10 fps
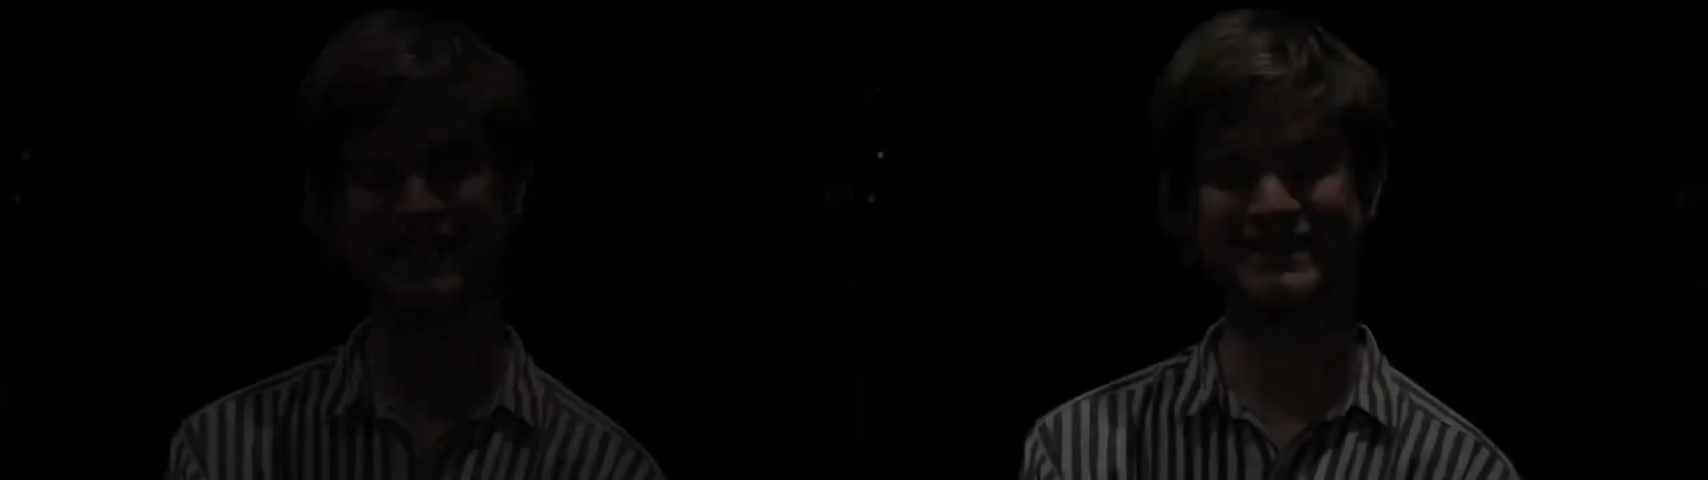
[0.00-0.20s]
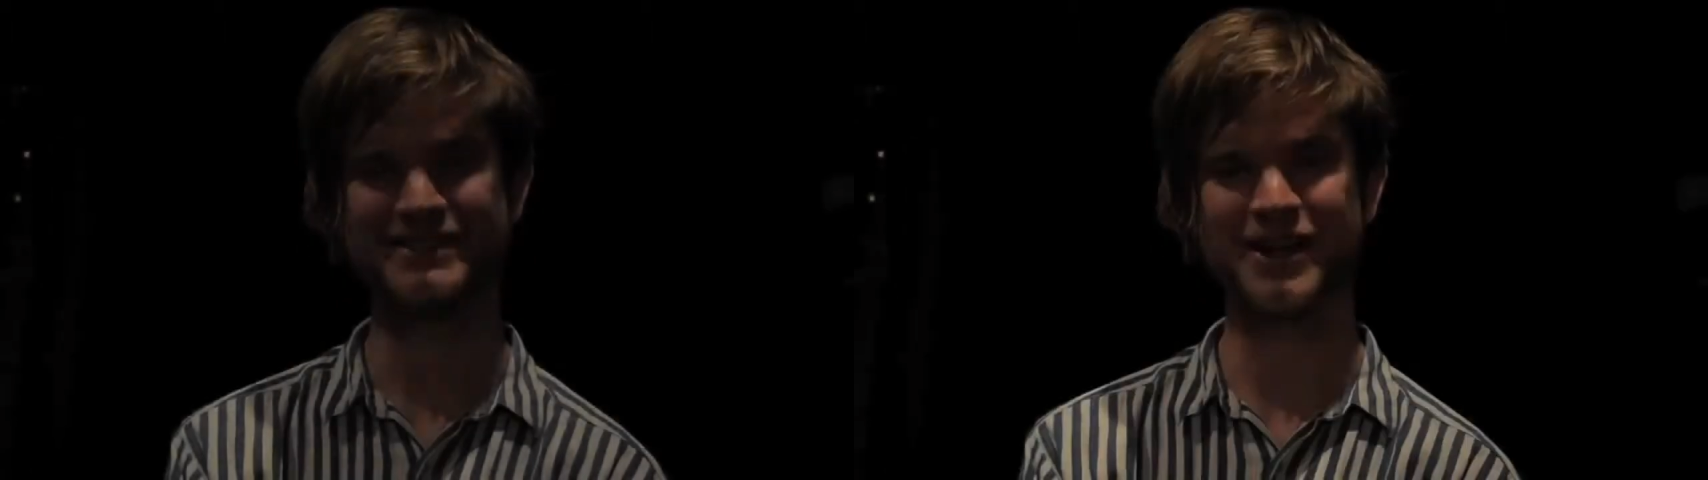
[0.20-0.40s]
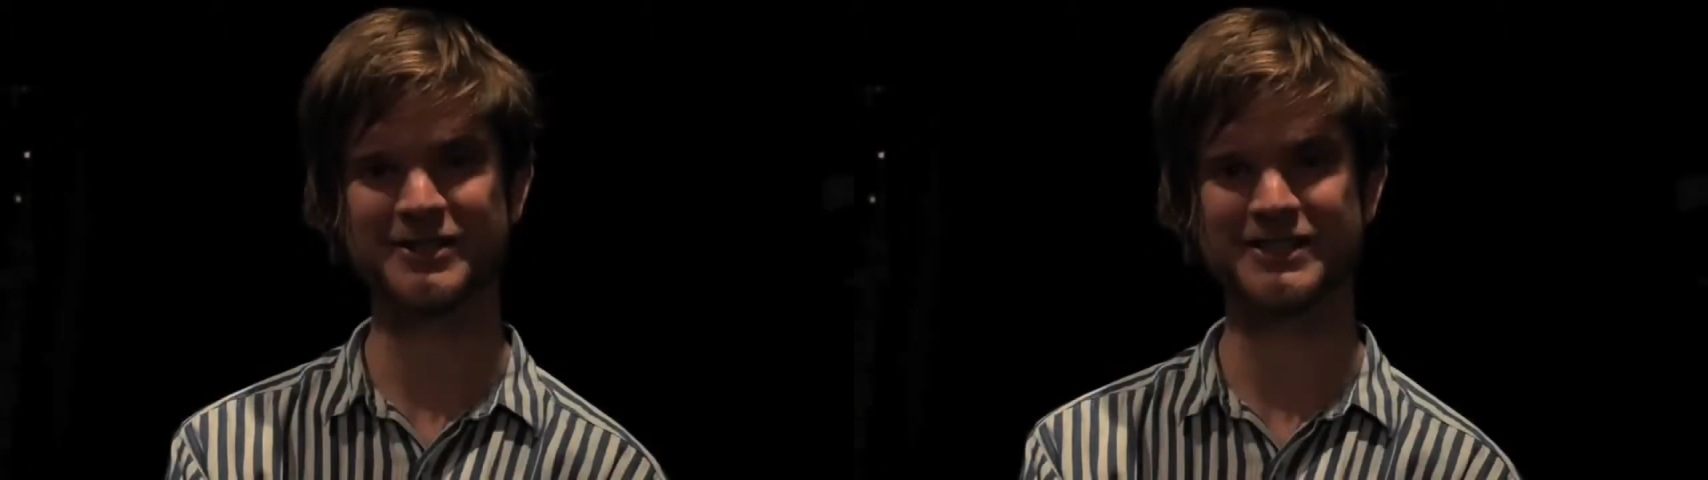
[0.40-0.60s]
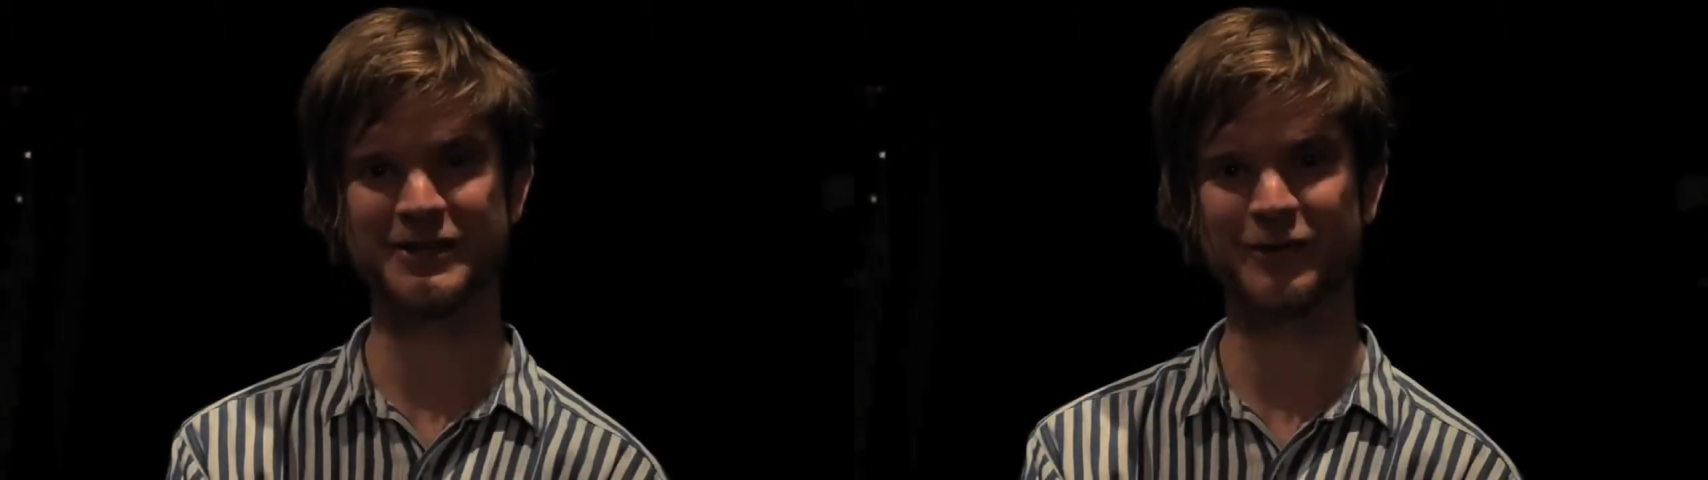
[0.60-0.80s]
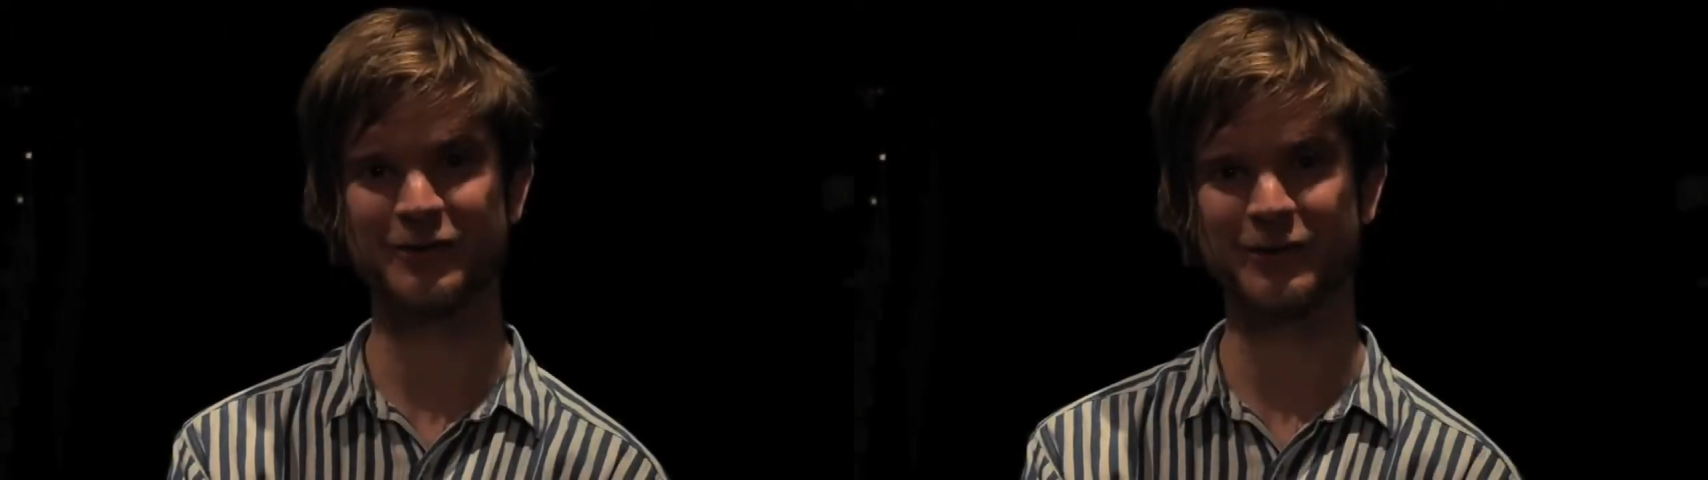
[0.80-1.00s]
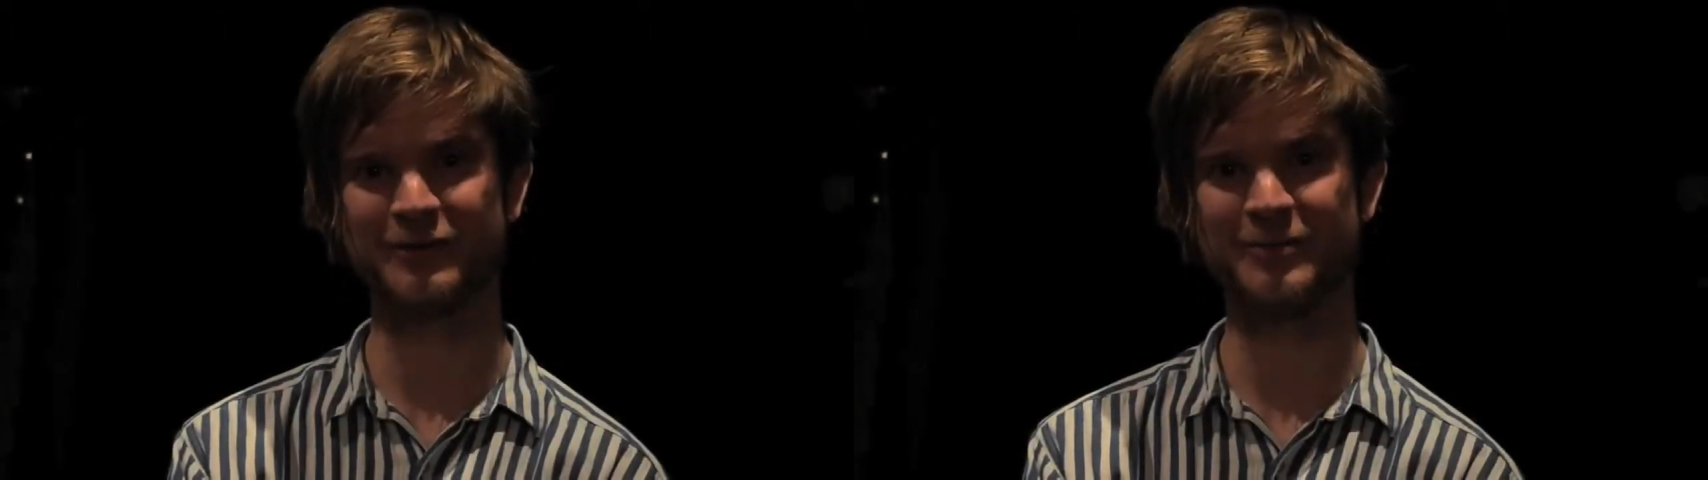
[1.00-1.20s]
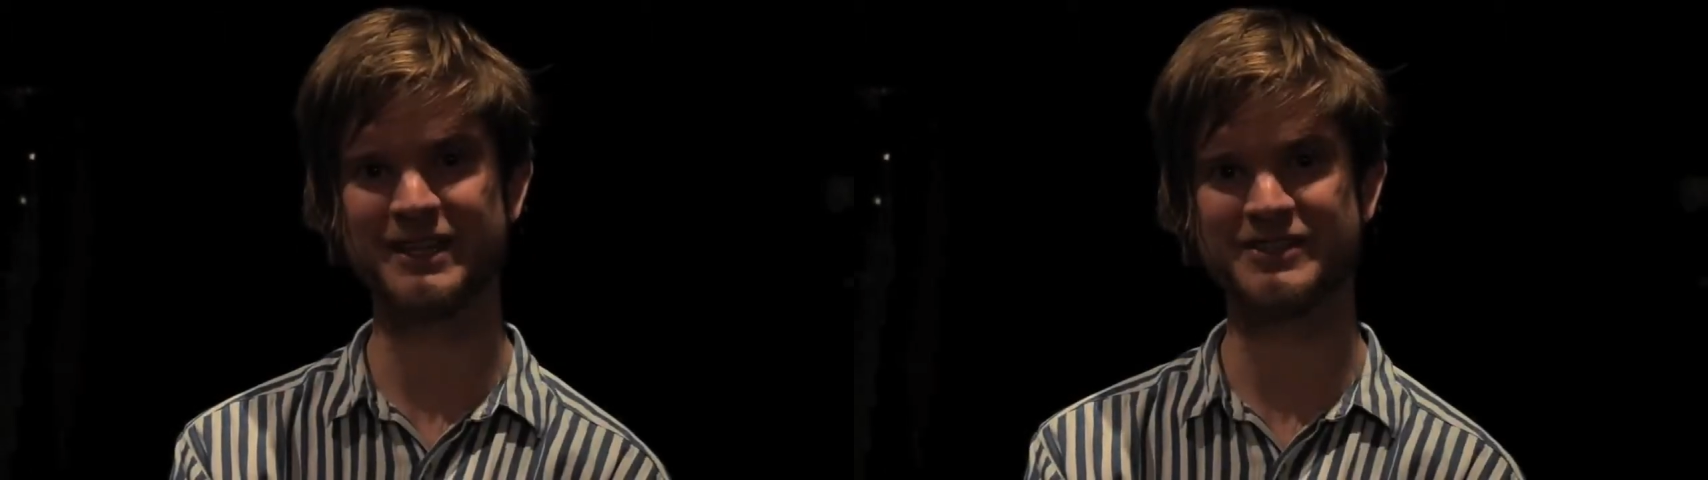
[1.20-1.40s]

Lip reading: It started off with me